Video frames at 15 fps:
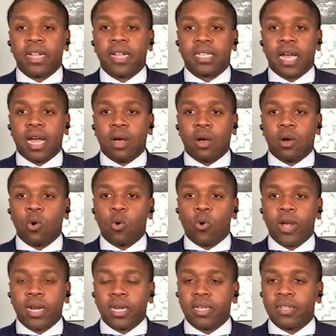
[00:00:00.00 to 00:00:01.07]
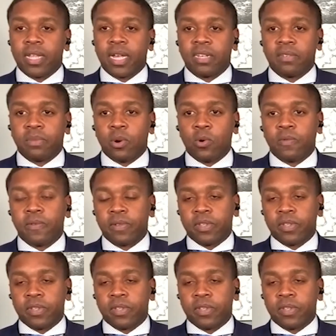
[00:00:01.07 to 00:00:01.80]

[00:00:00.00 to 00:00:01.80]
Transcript: that's how quick these things move.